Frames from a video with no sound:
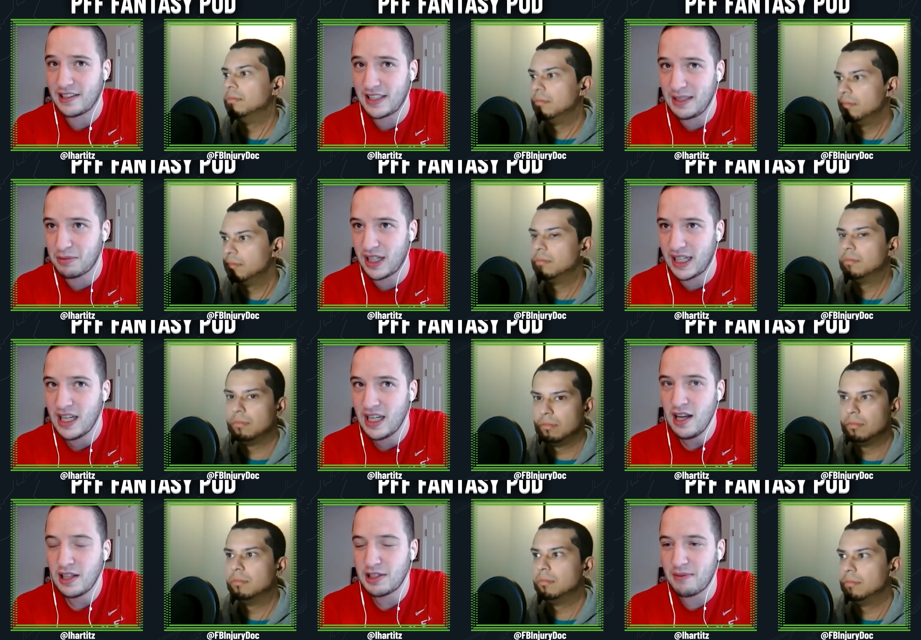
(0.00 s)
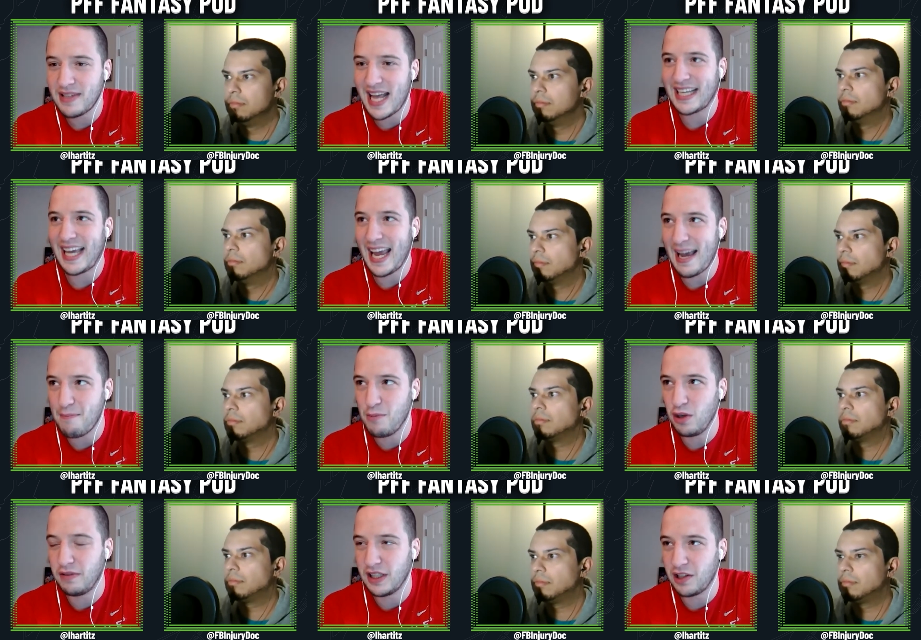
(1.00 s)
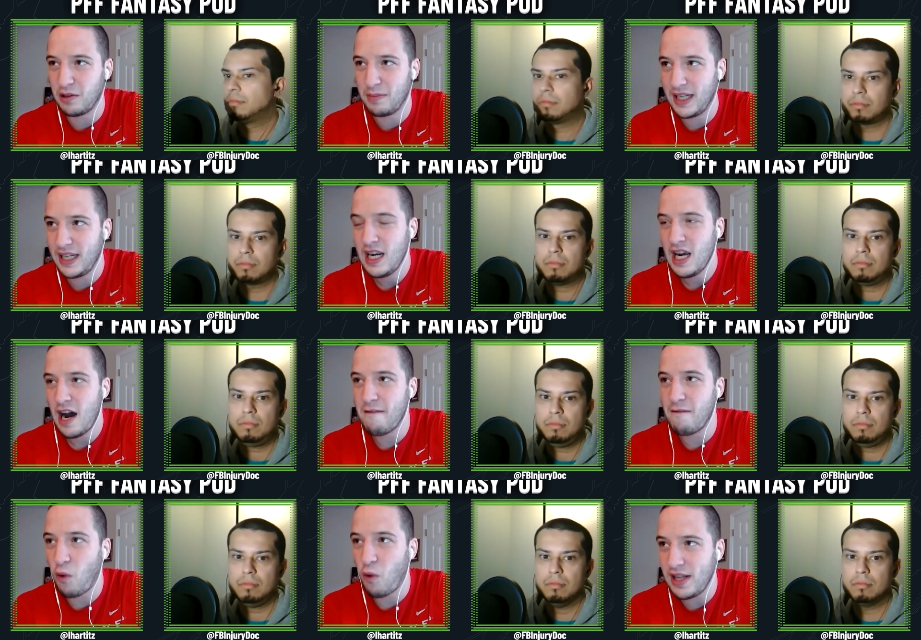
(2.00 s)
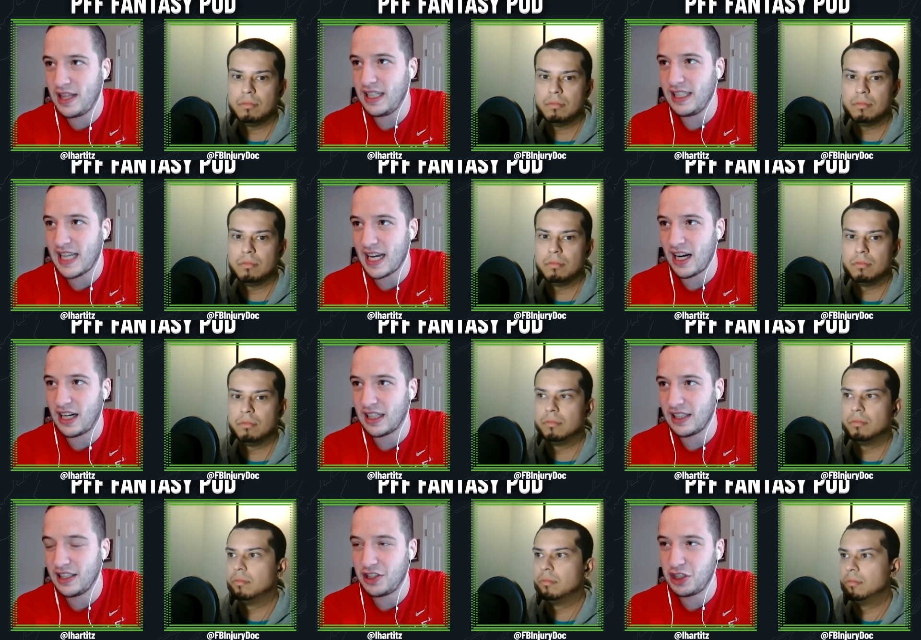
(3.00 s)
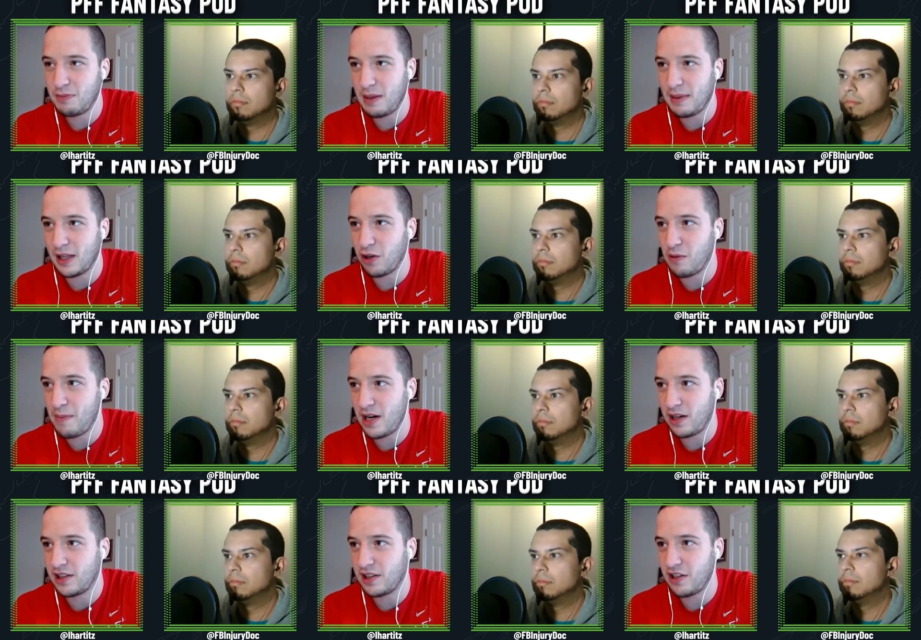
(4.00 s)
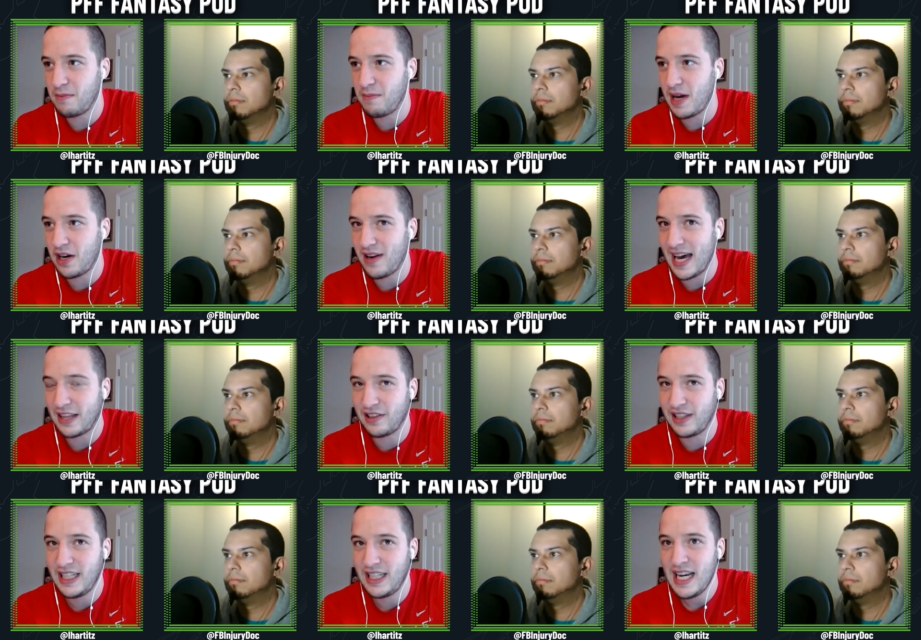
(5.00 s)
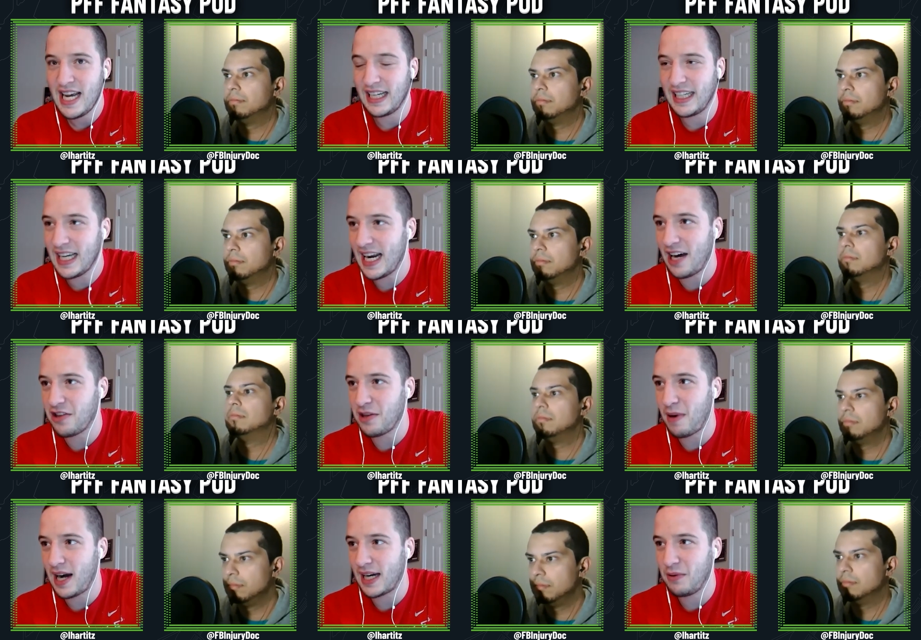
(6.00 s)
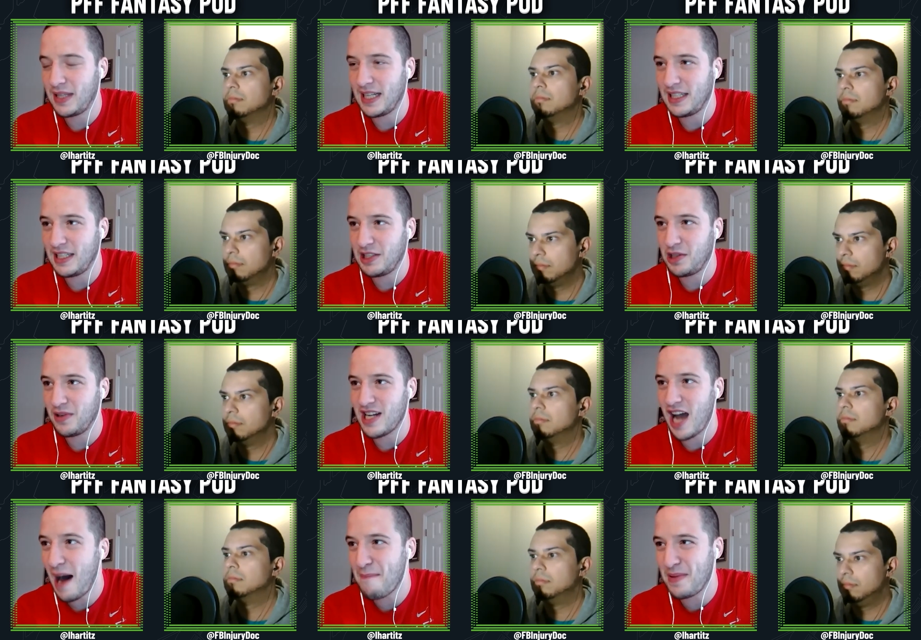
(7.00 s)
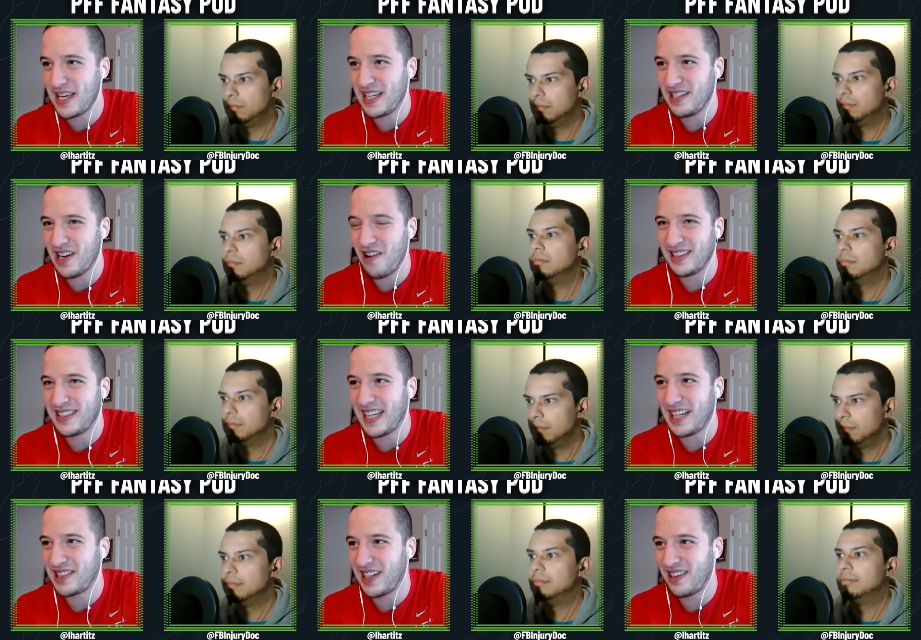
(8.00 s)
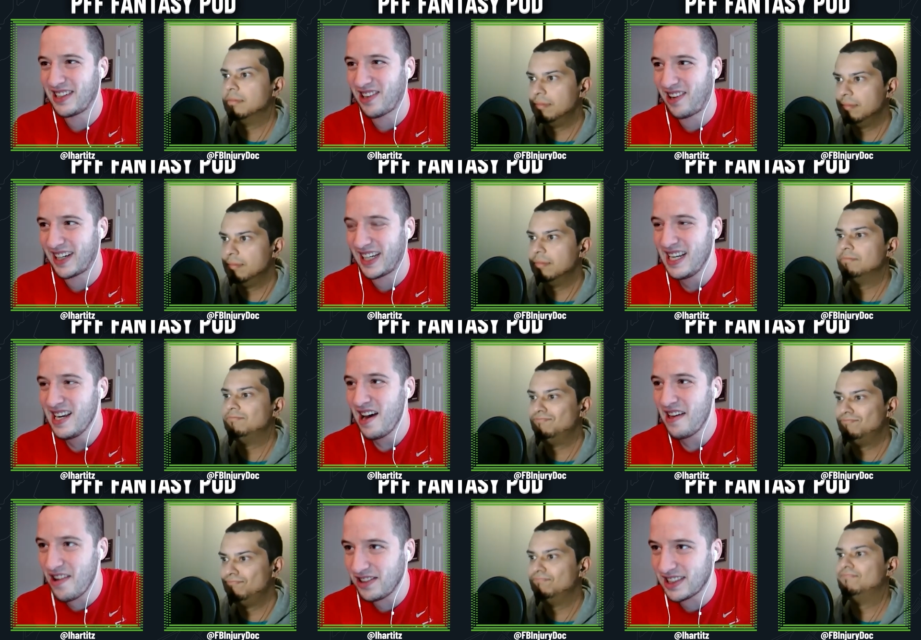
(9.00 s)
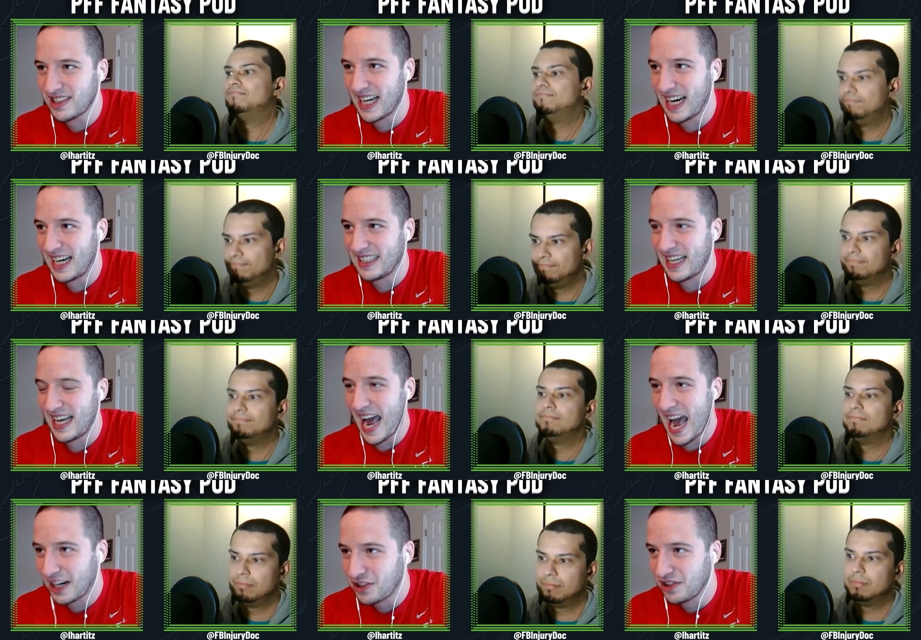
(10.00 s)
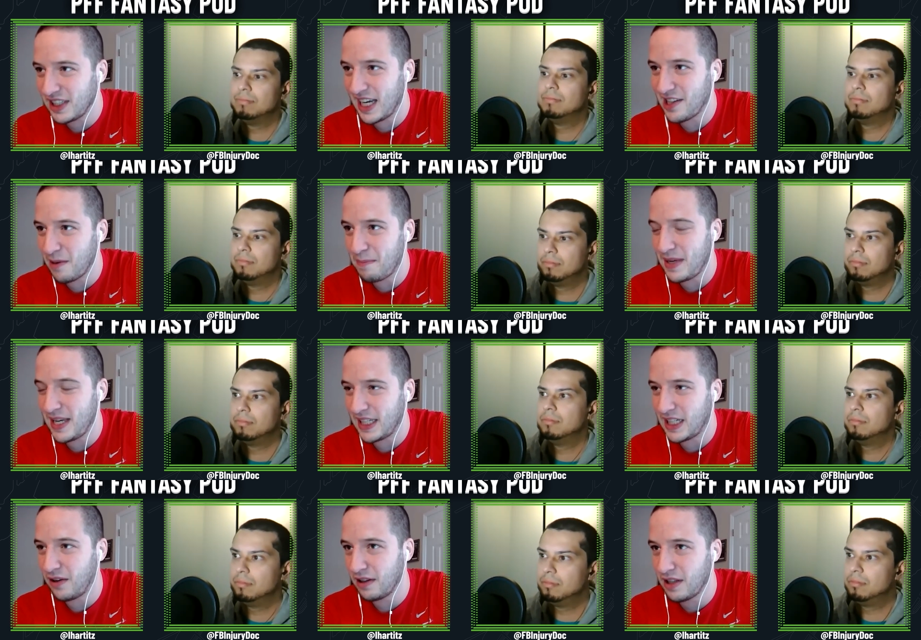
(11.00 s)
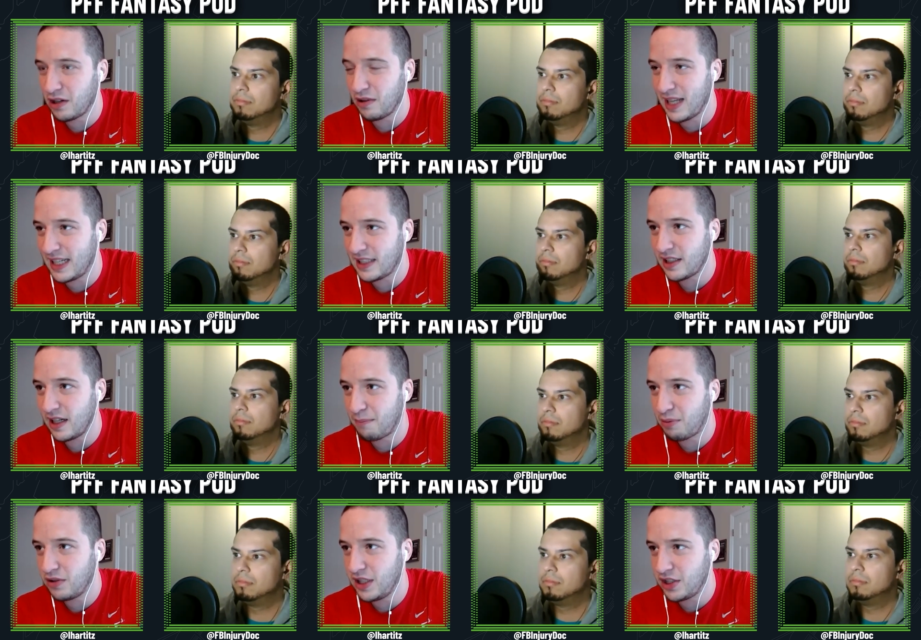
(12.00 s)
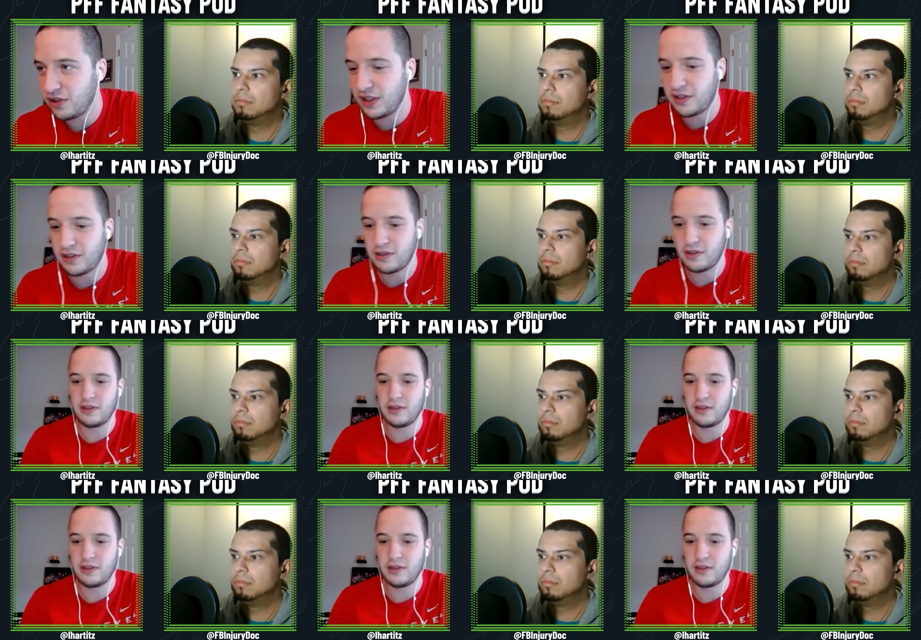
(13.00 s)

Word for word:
Speaker 1: it seems like someone that can move a little bit, avoid these head-on collisions maybe a little better because they're a better athlete, and get out of the pocket when they need to, and not be you know a stationary target. Those are the guys that actually end up being you know a little less less uh, prone injuries.